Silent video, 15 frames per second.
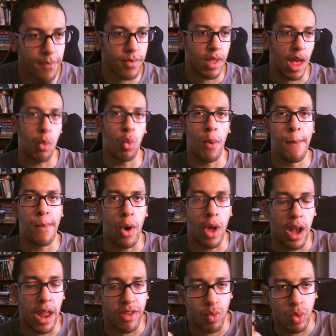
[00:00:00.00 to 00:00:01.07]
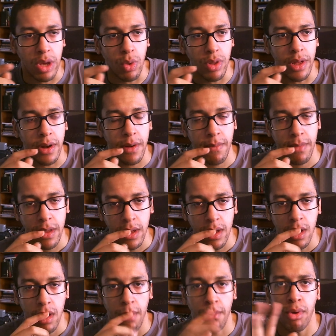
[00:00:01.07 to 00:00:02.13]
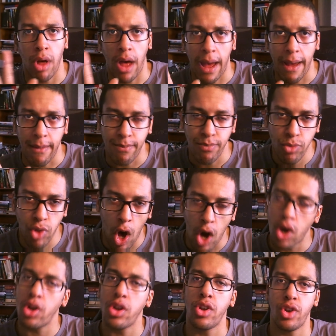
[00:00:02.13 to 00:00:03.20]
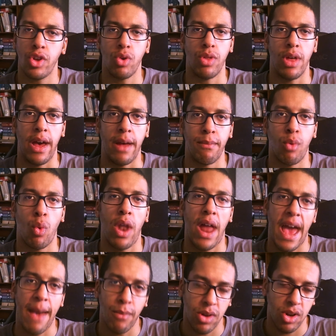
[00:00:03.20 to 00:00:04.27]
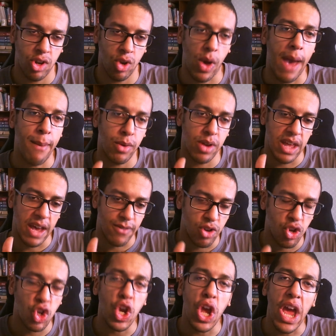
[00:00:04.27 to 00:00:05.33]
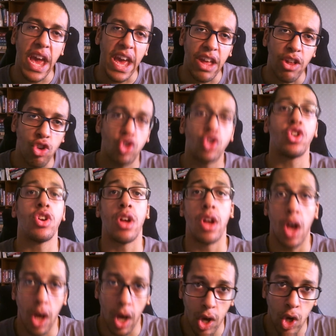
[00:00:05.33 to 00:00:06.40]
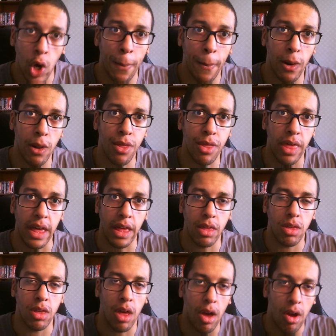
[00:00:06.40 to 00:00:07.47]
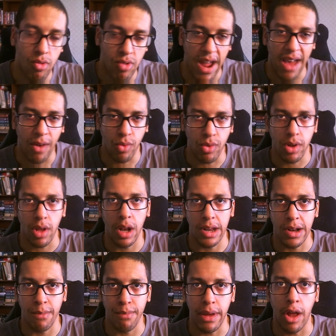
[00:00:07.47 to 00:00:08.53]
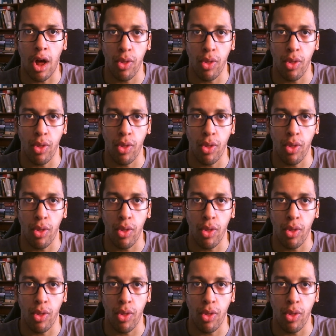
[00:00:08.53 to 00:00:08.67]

at one point last week with it. But I'm not going to do that. But what I am going to do, I'm going to have to change a couple of things around a little bit on